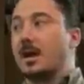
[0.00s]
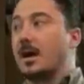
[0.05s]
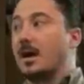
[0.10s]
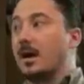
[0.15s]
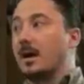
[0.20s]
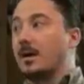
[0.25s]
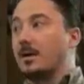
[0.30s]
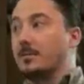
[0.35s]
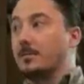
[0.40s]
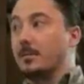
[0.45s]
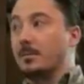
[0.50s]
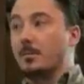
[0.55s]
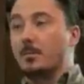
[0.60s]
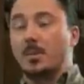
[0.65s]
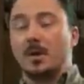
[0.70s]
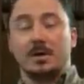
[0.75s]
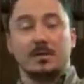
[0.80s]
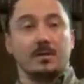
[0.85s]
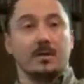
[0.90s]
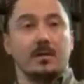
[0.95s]

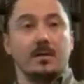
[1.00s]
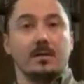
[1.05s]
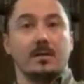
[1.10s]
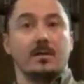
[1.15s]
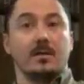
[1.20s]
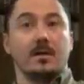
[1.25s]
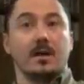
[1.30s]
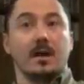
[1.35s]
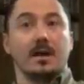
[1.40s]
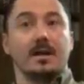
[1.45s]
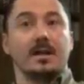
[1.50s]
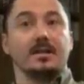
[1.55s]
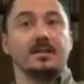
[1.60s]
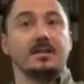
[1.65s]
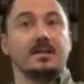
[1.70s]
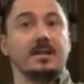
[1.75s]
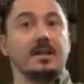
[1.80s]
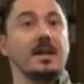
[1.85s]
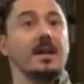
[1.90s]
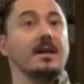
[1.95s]
But I
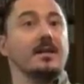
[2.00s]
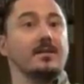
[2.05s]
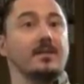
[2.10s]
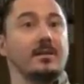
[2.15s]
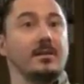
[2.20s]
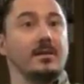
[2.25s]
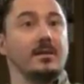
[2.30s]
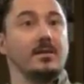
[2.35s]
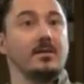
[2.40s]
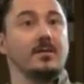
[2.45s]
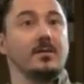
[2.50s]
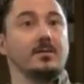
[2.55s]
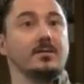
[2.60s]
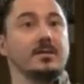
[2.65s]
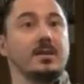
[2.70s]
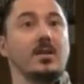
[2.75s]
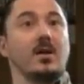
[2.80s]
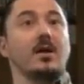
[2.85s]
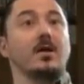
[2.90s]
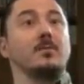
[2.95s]
guess in the end, there
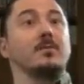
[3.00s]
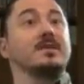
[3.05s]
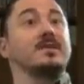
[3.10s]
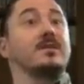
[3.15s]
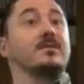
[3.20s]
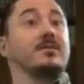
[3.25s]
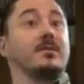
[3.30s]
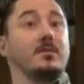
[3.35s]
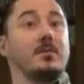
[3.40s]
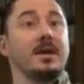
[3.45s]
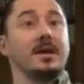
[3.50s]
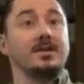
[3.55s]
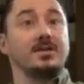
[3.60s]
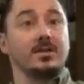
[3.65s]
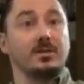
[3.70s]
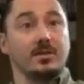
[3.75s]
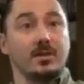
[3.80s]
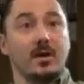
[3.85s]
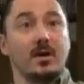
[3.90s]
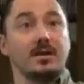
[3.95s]
was a lot of
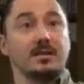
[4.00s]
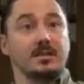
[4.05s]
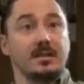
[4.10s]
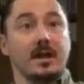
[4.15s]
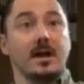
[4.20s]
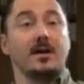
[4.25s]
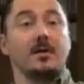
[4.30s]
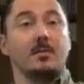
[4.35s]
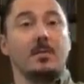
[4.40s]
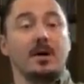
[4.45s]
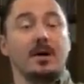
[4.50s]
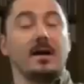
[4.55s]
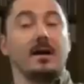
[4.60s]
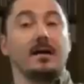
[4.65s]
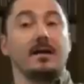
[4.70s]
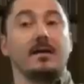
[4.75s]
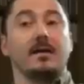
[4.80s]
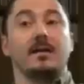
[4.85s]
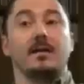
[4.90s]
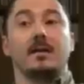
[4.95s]
misinformation tossed out
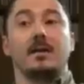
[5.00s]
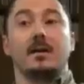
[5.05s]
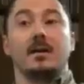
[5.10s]
by